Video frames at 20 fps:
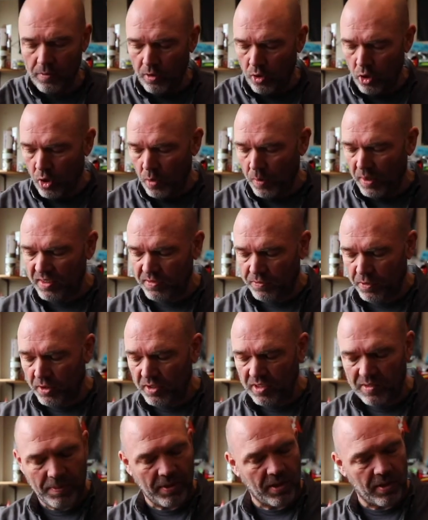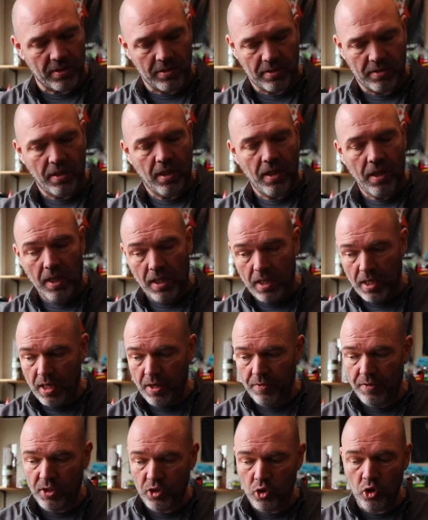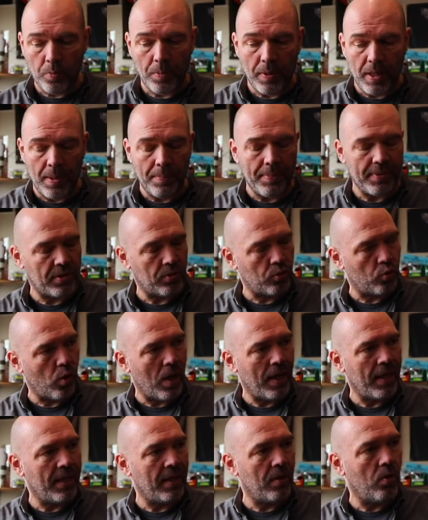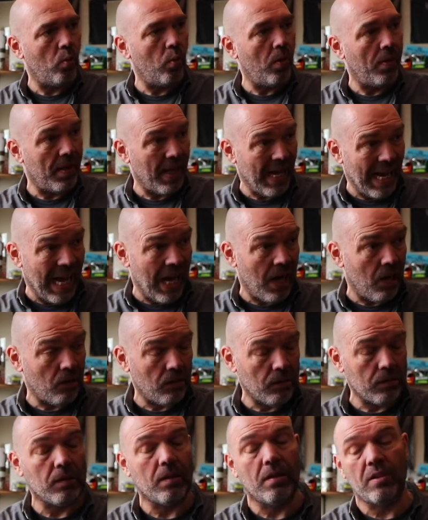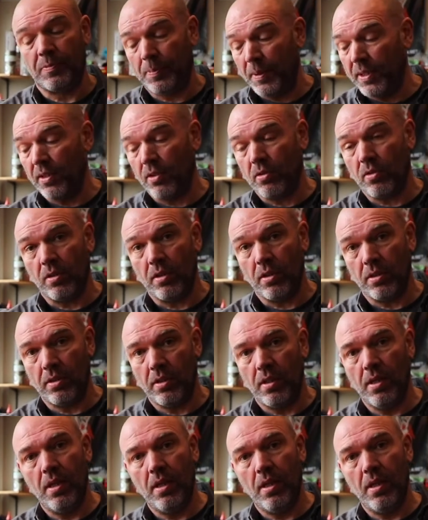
Always first, because if a tube amp is running without a speaker cord,